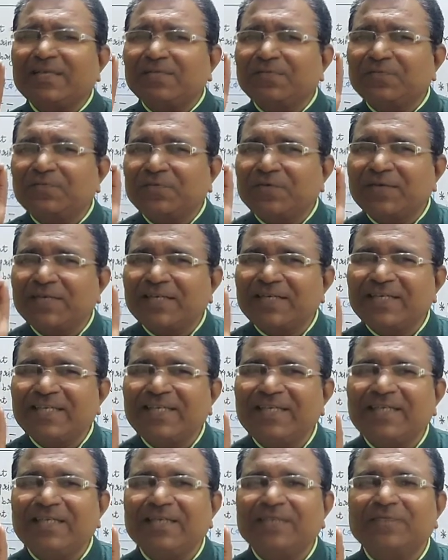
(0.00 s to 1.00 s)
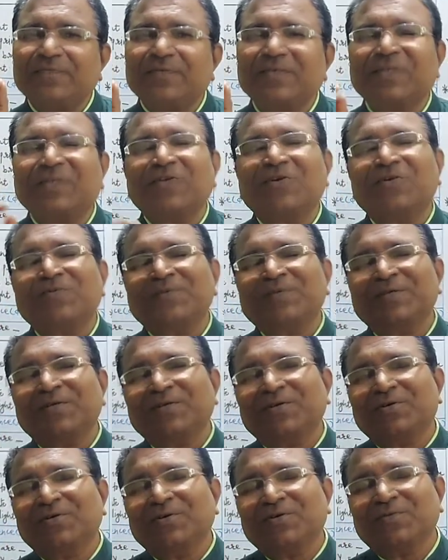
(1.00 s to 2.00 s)
funny
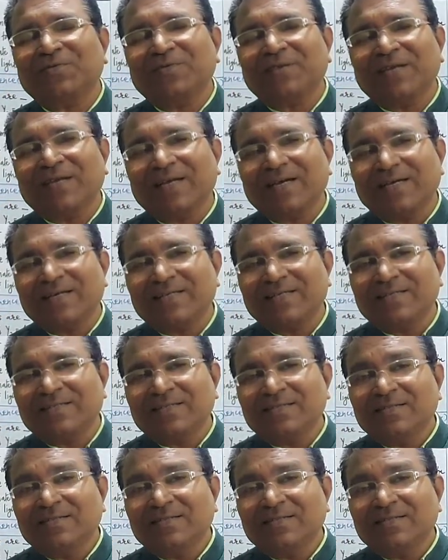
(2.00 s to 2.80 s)
phenomenon of light,